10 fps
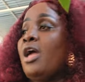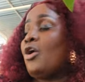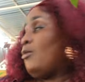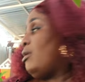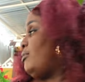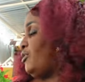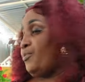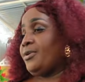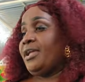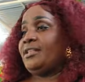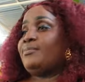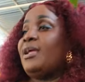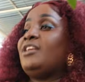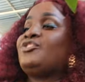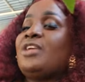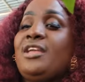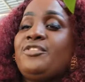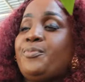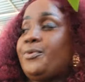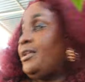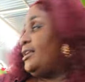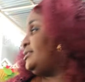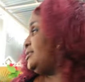Come at me spray it. May I try spray it.